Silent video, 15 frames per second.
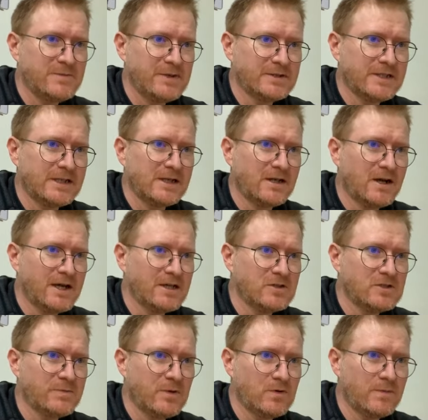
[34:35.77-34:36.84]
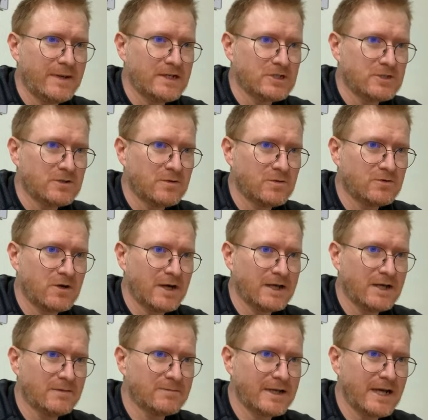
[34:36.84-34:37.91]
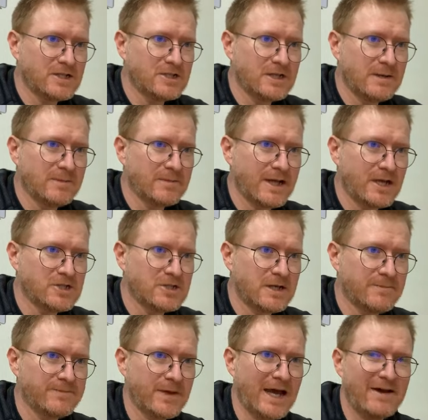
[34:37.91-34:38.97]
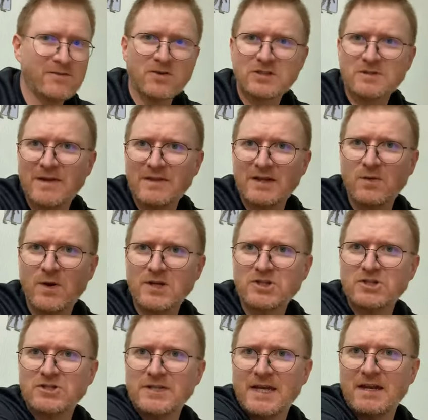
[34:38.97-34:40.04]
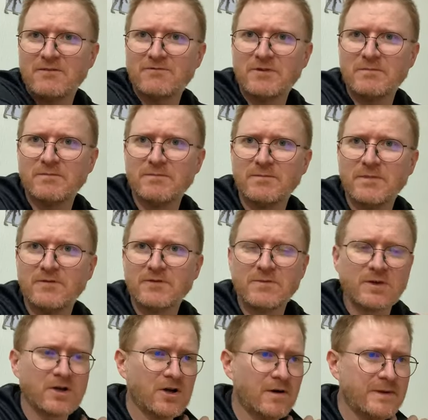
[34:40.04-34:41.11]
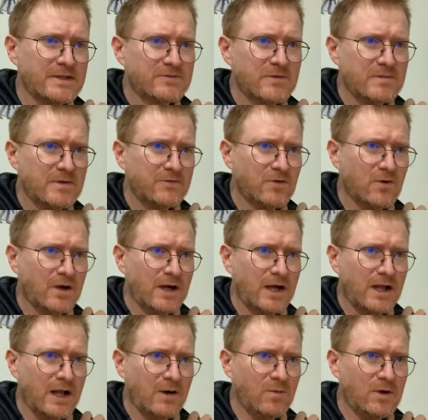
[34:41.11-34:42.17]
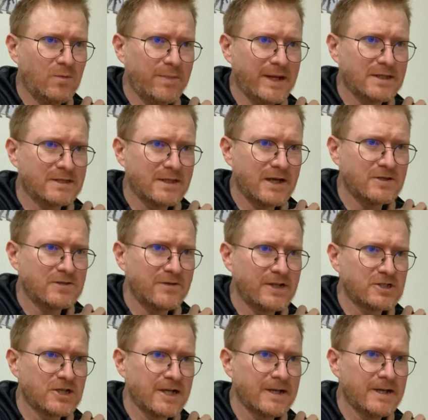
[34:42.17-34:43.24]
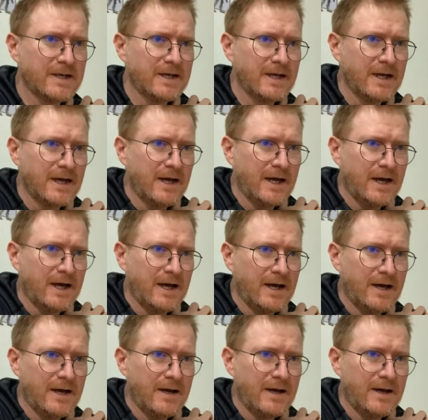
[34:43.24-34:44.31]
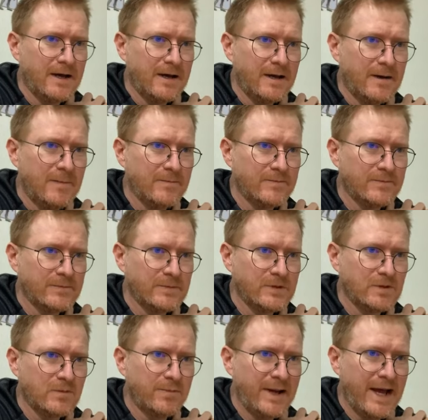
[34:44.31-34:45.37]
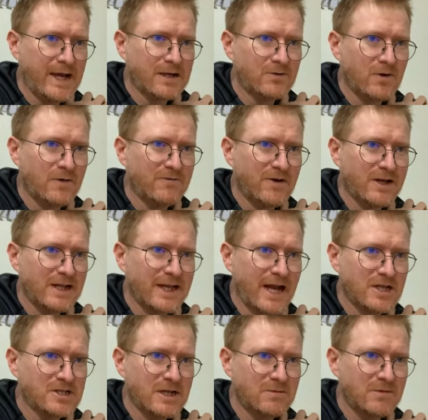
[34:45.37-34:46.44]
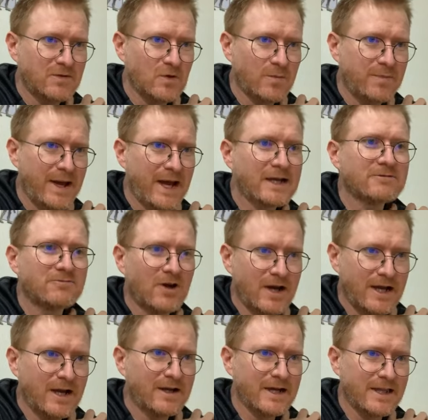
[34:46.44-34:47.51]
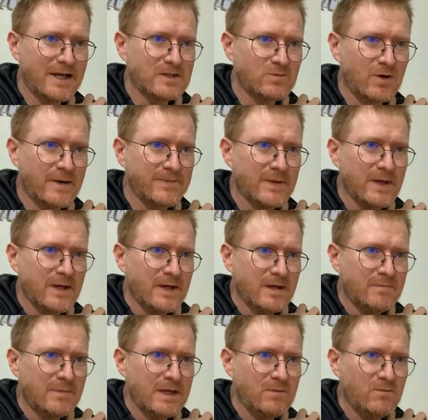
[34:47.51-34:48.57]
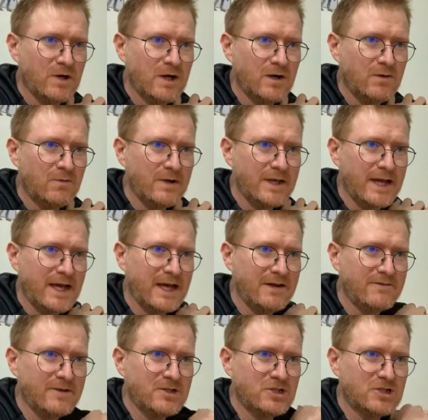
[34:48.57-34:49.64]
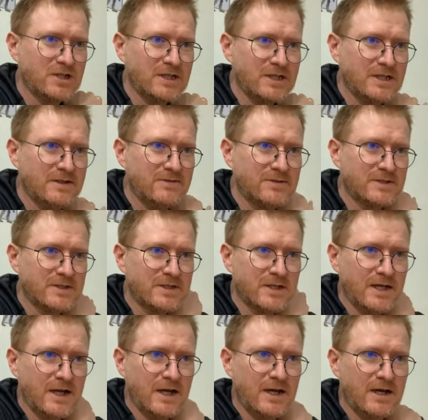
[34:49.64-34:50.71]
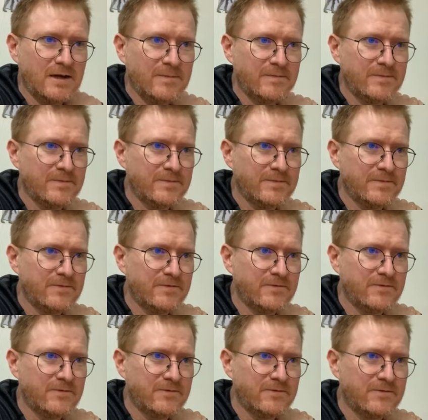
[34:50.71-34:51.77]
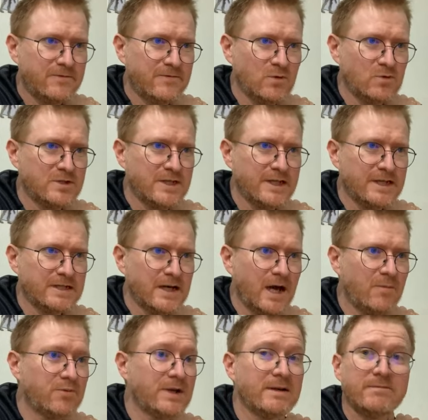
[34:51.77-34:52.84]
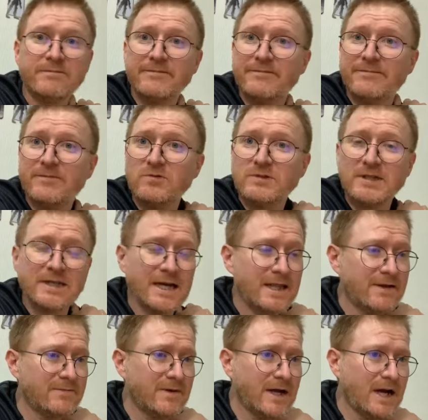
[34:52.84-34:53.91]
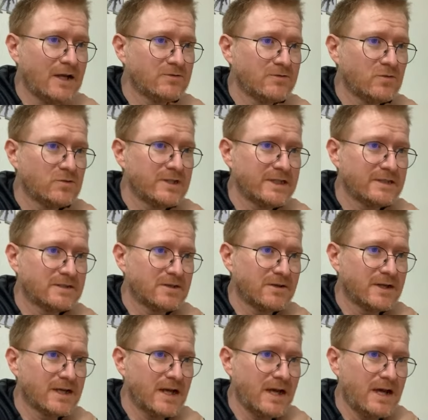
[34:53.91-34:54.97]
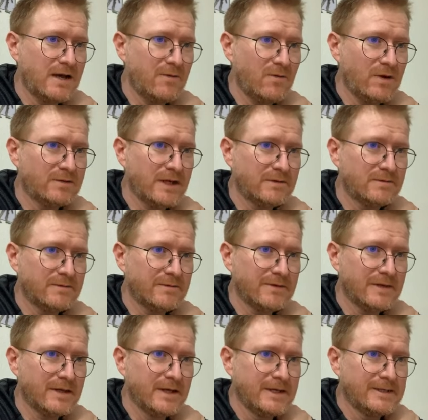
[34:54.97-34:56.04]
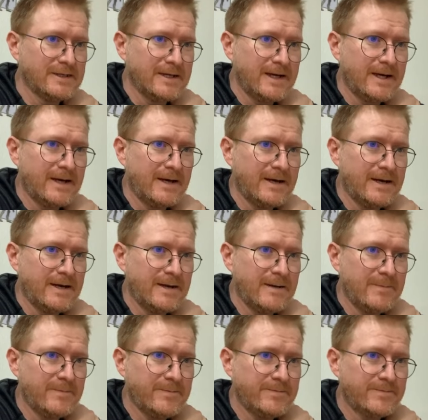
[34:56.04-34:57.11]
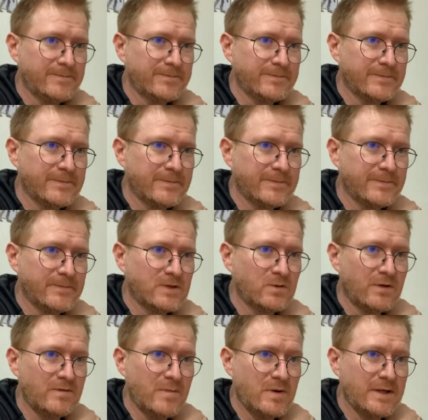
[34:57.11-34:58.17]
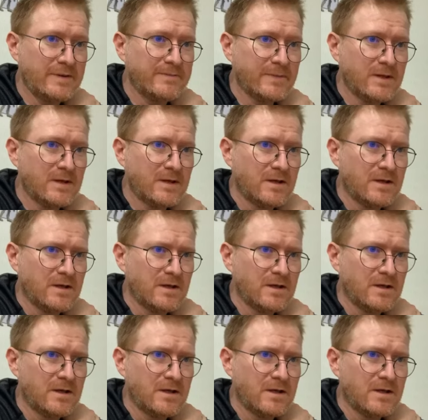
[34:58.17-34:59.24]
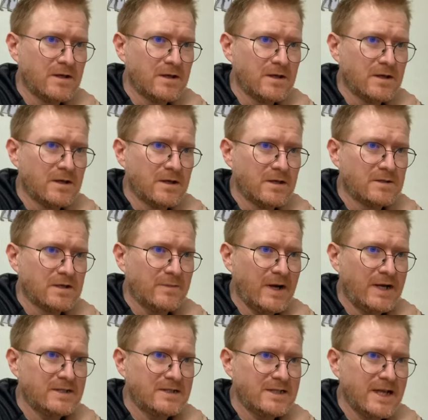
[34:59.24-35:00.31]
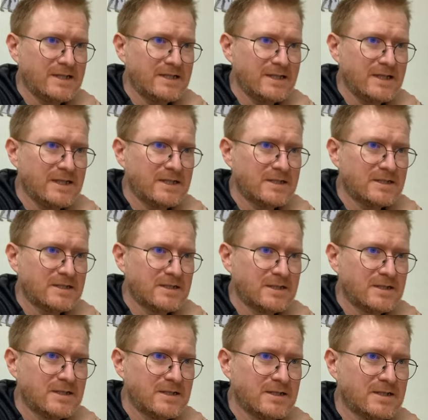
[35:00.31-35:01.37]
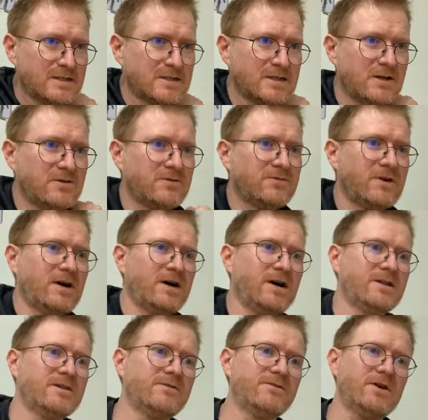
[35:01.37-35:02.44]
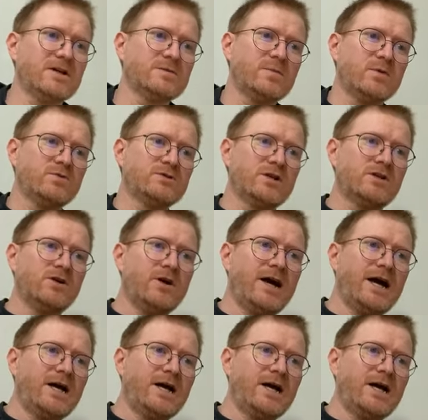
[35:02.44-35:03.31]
Facebook didn't like you spoil the miniatures. Oh, crikey, I'm catching up. I have got some other questions here from the comments from before. I will ping to those eventually. You're back. Oh, I'm finally catching up with your back. Right, okay, that's why. Meanwhile, we have achieved 14. Oh, brilliant. 14k, 114, sorry. Well done to everybody. So my understanding is, so far, the firstborns are